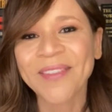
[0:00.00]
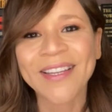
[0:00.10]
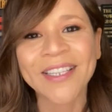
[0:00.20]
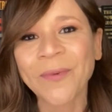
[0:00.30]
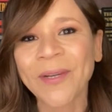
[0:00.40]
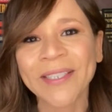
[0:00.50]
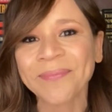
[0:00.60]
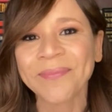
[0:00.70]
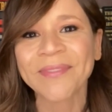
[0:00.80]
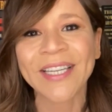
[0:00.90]
Anyway,
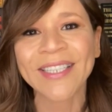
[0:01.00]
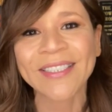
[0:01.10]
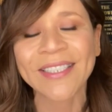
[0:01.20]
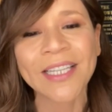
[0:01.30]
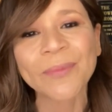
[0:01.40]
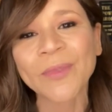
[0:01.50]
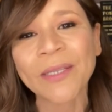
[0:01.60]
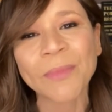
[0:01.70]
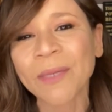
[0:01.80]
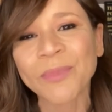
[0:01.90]
like I said,
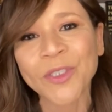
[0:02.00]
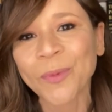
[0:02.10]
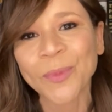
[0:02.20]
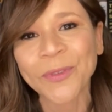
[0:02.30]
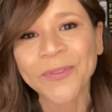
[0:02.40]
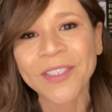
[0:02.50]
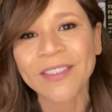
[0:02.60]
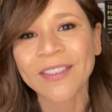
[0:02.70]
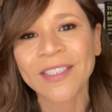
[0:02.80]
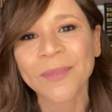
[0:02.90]
I'm so moved
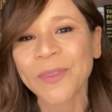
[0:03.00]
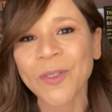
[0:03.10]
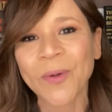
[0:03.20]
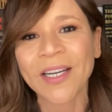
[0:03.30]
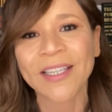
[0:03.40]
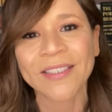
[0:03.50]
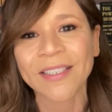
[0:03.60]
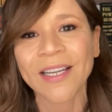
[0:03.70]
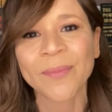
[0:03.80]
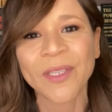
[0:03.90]
and I'm so
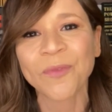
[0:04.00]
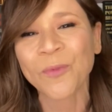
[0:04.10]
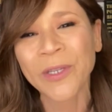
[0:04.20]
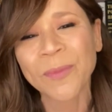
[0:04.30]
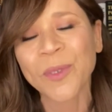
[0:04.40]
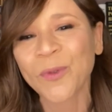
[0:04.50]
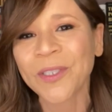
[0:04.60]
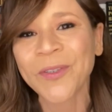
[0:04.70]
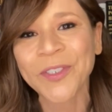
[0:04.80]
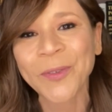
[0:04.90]
honored. I mean, Rita
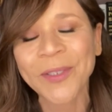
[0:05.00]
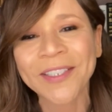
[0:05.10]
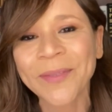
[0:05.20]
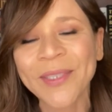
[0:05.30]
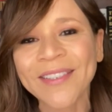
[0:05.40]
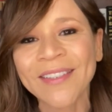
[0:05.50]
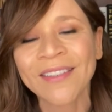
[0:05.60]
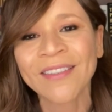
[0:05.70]
Moreno, are you kidding me?